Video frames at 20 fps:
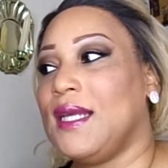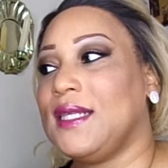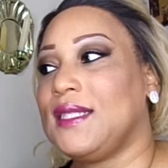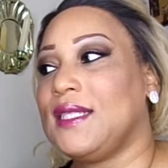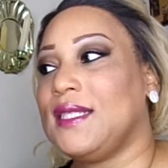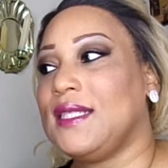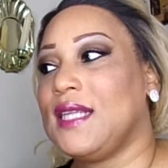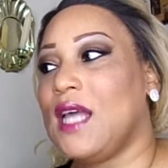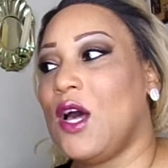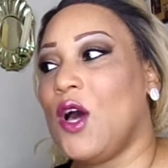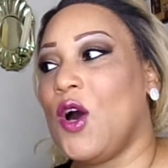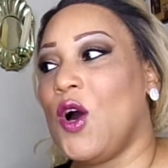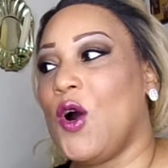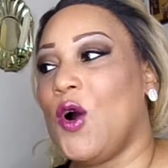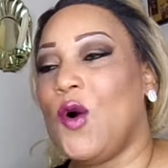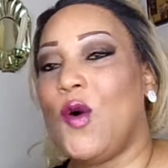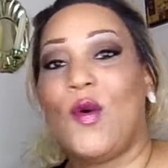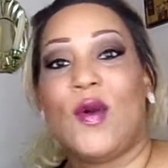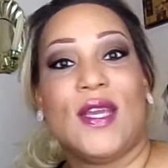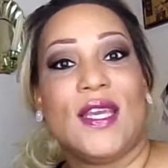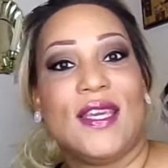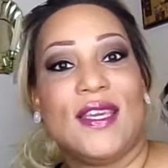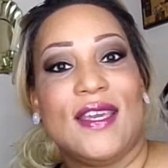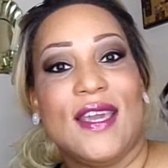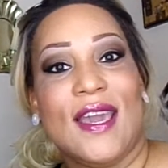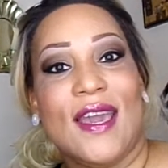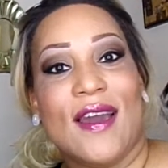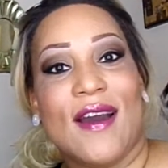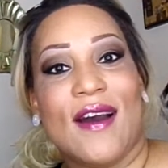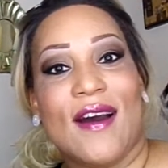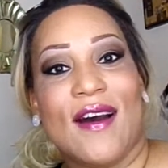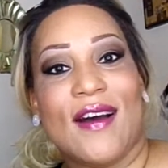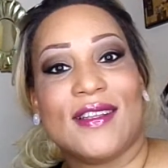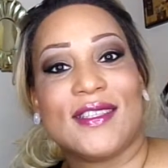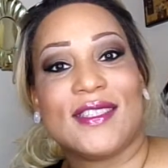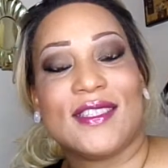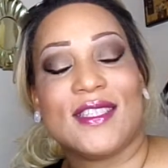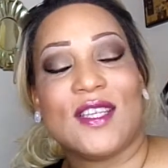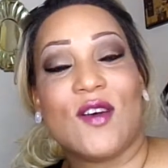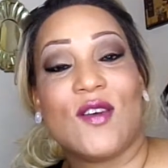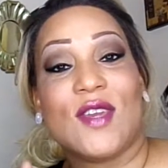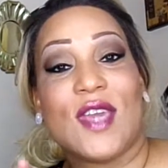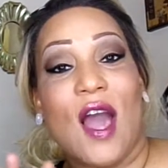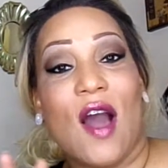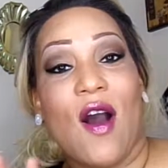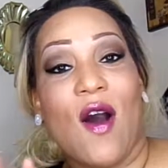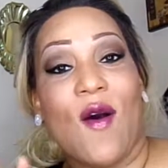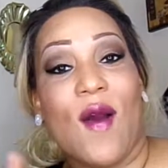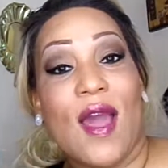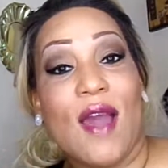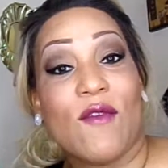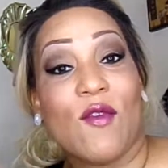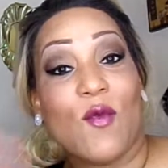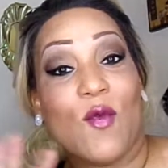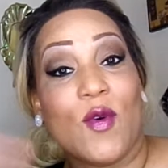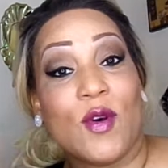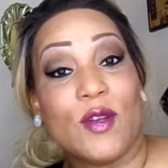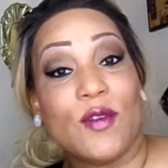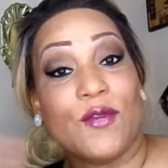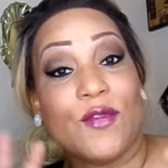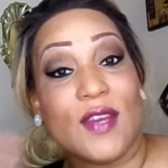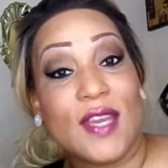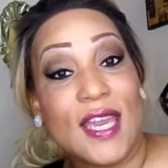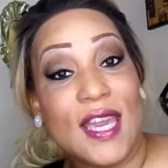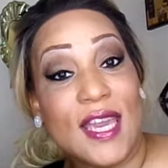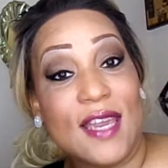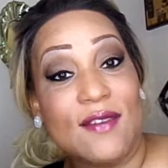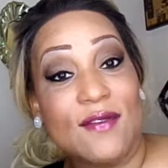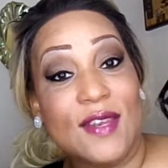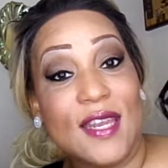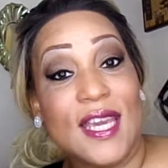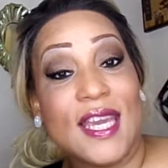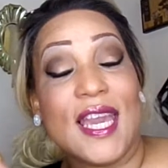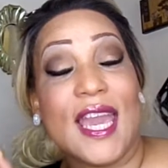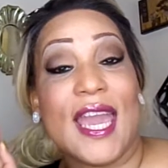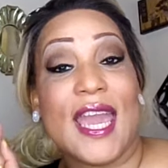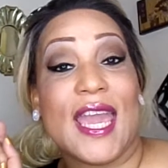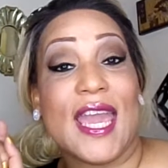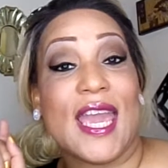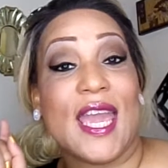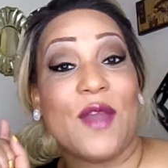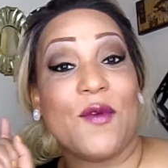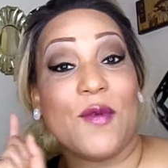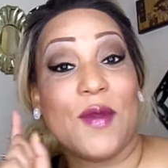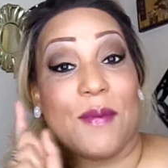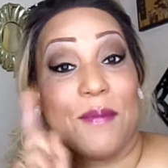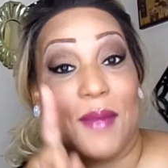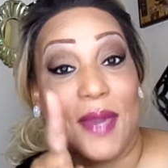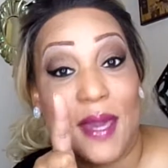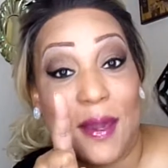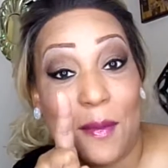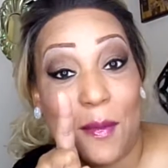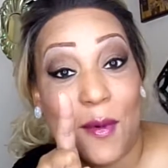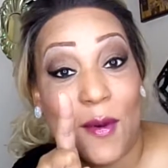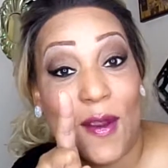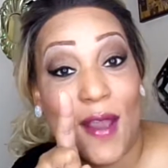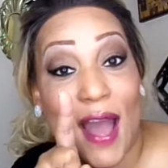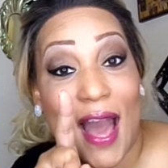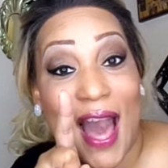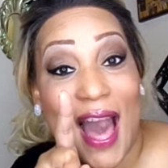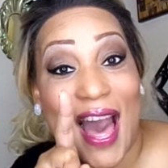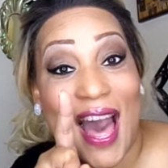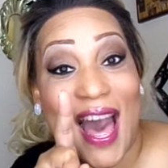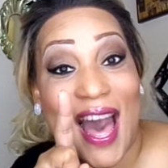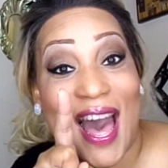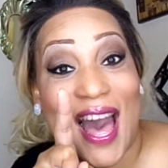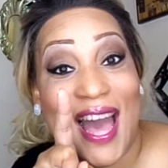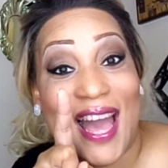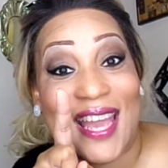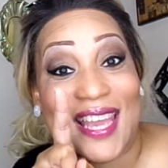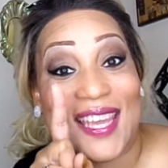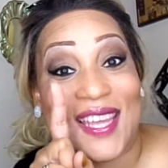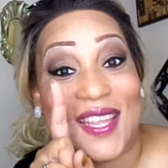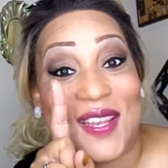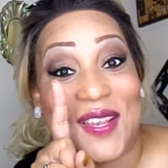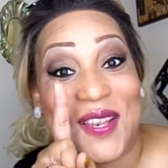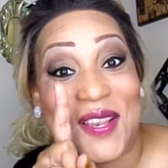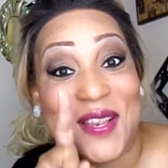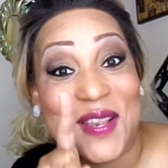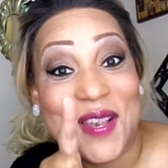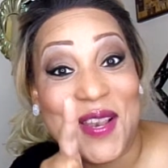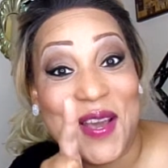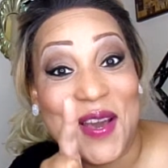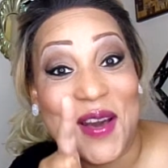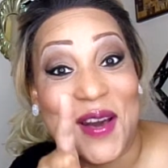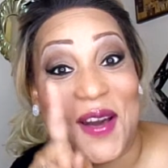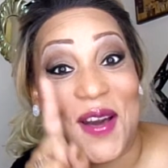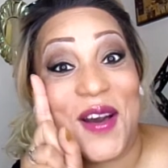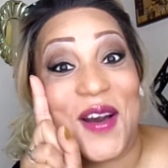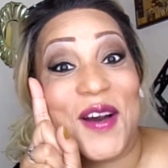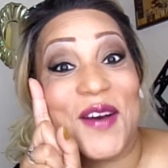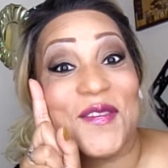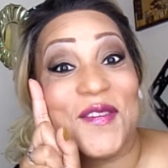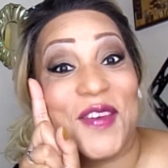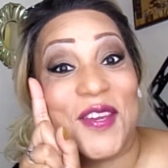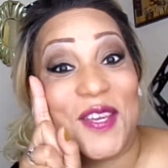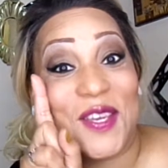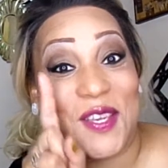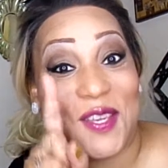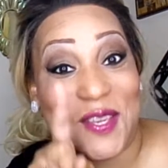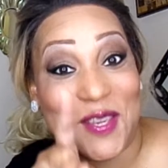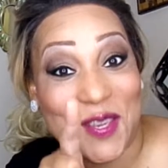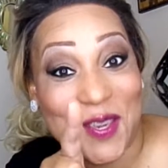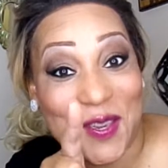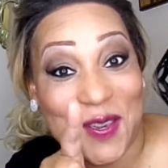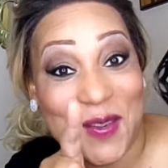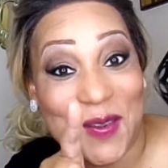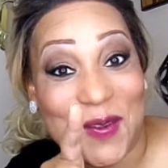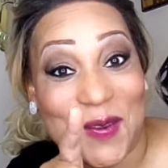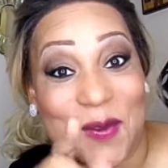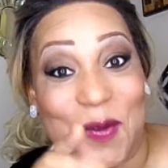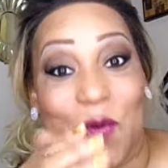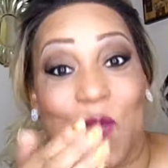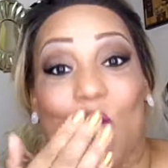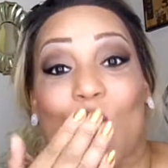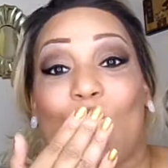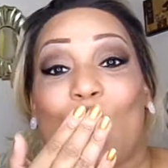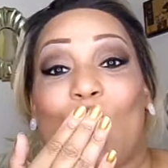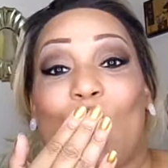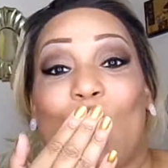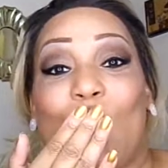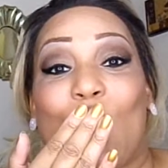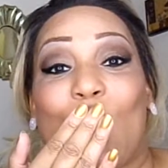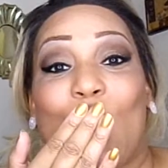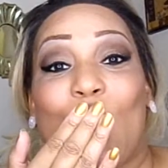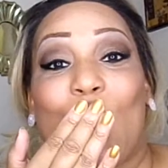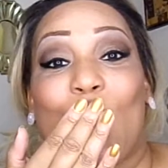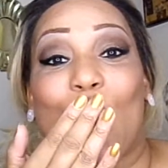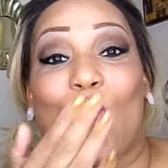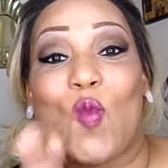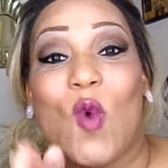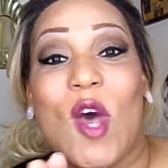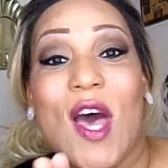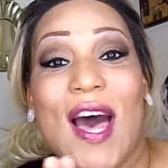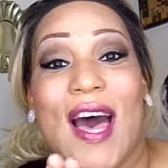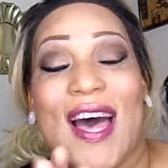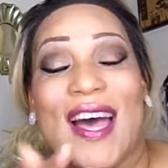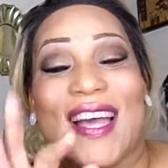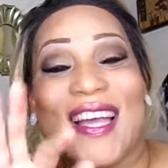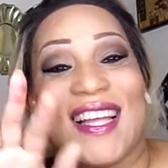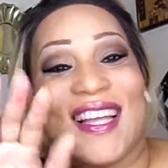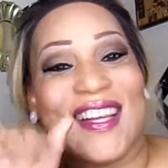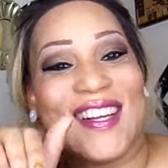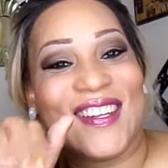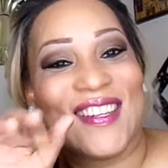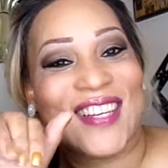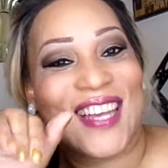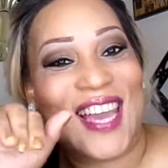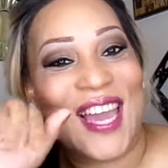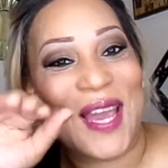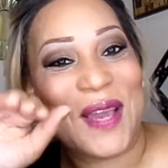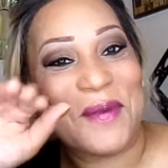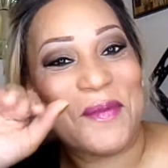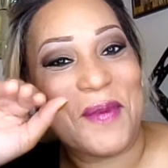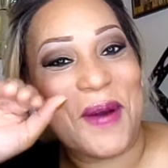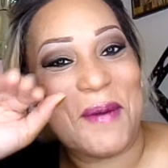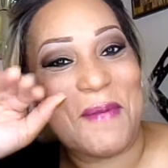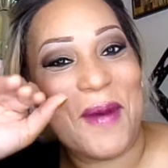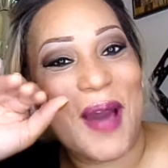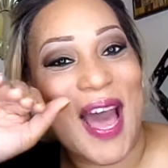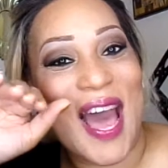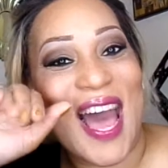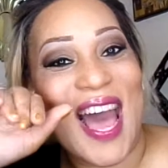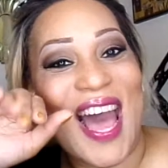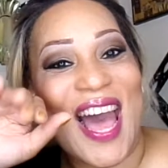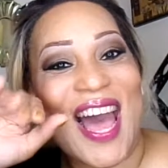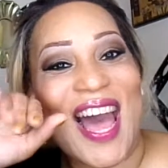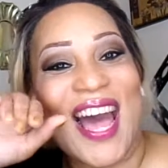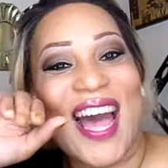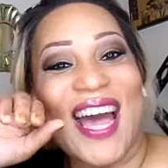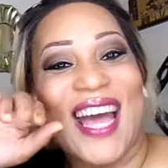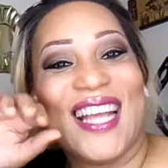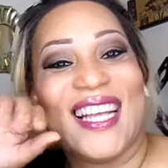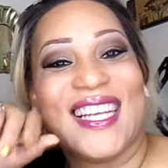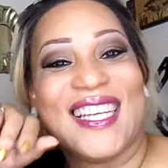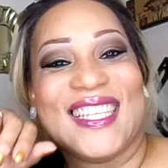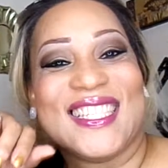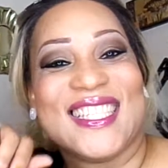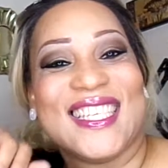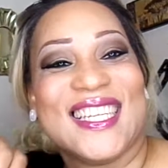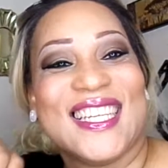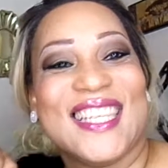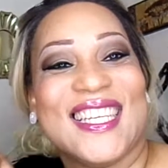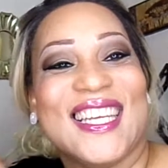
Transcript: So yeah, so y'all have a wonderful evening, and remember, I love you. Mwah. Okay, bye-bye.